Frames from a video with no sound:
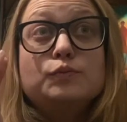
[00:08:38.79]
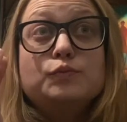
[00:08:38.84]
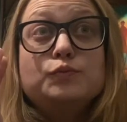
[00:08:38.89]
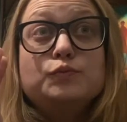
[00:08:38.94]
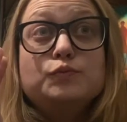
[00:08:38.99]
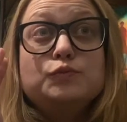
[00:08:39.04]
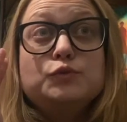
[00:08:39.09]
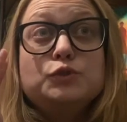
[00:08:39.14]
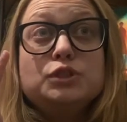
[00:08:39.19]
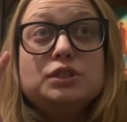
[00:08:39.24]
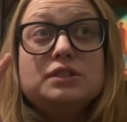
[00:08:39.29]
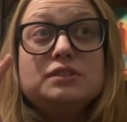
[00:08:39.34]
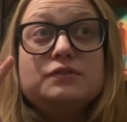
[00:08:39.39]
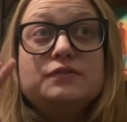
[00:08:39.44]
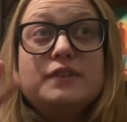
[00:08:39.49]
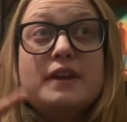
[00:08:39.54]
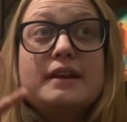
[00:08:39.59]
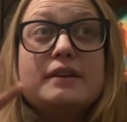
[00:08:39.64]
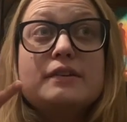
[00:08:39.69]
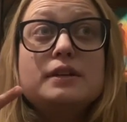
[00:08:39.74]
She's
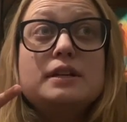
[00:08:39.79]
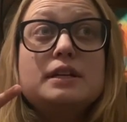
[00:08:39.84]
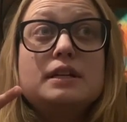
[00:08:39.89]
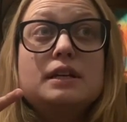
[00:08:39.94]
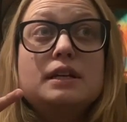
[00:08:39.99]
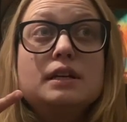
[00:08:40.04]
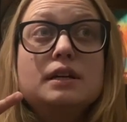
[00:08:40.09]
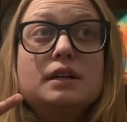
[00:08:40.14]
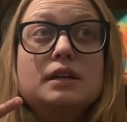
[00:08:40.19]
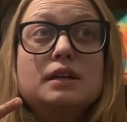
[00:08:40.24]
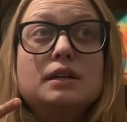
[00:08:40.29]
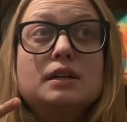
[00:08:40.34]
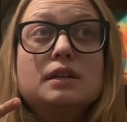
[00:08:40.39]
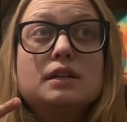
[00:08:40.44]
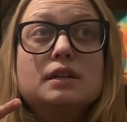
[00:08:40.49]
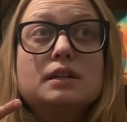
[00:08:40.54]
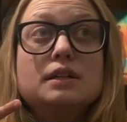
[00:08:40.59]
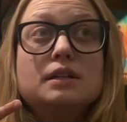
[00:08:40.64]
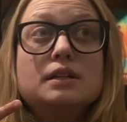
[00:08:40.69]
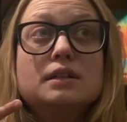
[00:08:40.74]
very
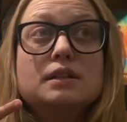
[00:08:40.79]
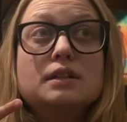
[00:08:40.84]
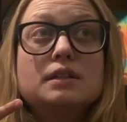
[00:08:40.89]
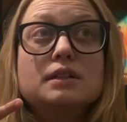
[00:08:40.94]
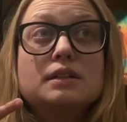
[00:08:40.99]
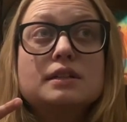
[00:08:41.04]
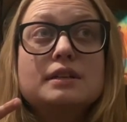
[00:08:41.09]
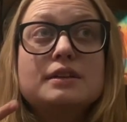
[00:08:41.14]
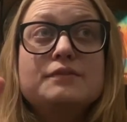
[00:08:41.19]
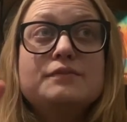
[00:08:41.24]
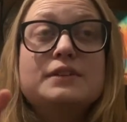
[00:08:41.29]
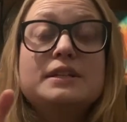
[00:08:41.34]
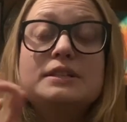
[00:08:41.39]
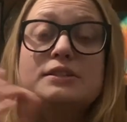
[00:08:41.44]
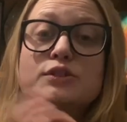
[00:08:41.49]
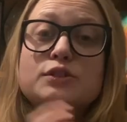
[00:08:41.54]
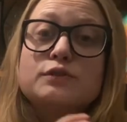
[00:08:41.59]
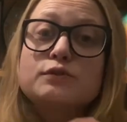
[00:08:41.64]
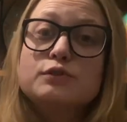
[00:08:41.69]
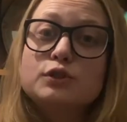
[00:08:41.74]

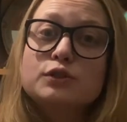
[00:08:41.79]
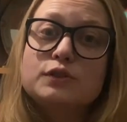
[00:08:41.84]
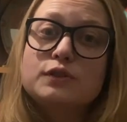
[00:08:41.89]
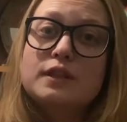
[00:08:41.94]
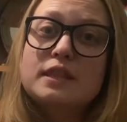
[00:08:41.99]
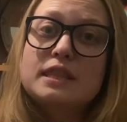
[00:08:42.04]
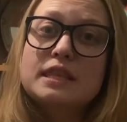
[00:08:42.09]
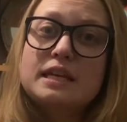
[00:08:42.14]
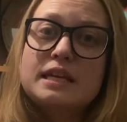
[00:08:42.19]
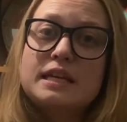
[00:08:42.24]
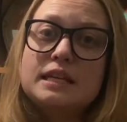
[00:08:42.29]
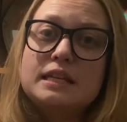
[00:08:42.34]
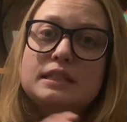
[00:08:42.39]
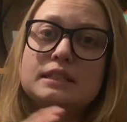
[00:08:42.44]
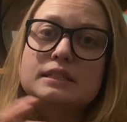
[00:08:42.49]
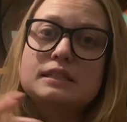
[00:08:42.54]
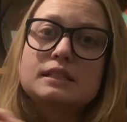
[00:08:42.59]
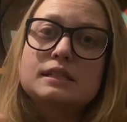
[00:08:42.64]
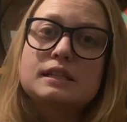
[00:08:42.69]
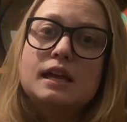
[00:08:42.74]
convinced of certain
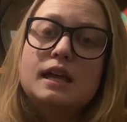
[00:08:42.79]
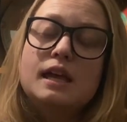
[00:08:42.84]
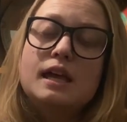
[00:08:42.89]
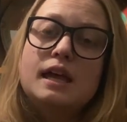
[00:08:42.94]
things,